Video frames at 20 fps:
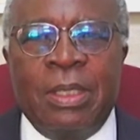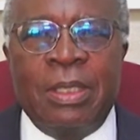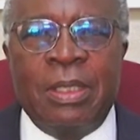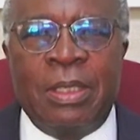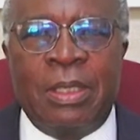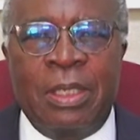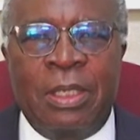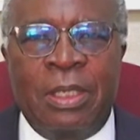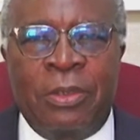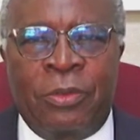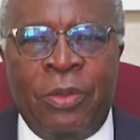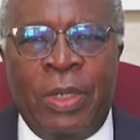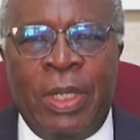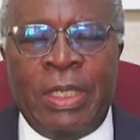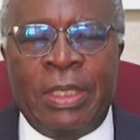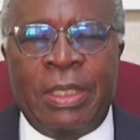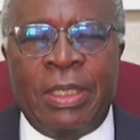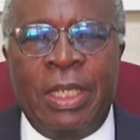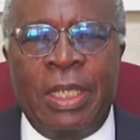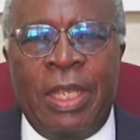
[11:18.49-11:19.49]
It
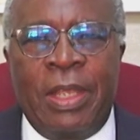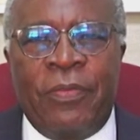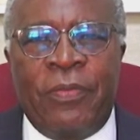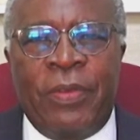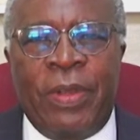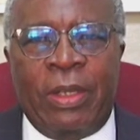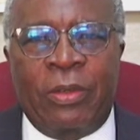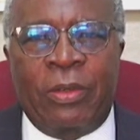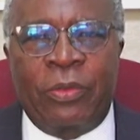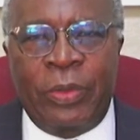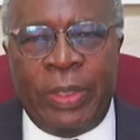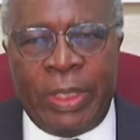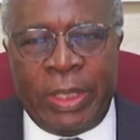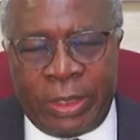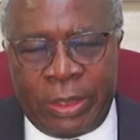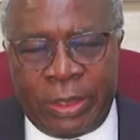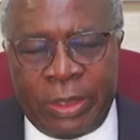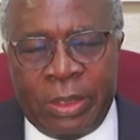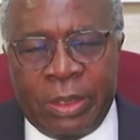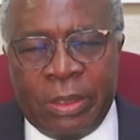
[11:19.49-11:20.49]
requires
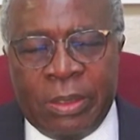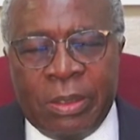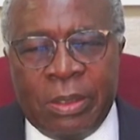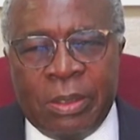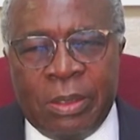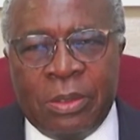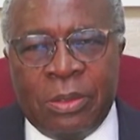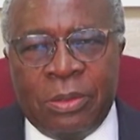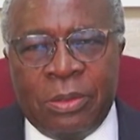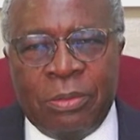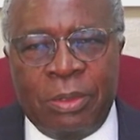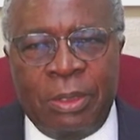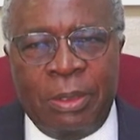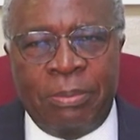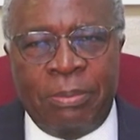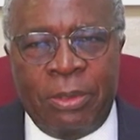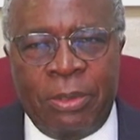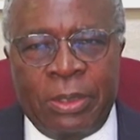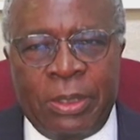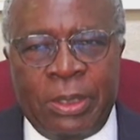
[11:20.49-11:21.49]
evacuation to the
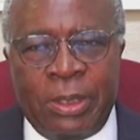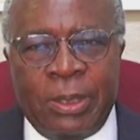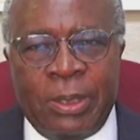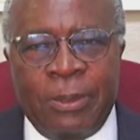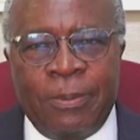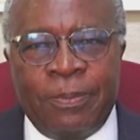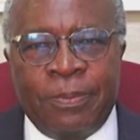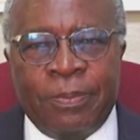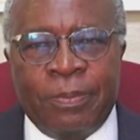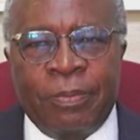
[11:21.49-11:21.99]
ports.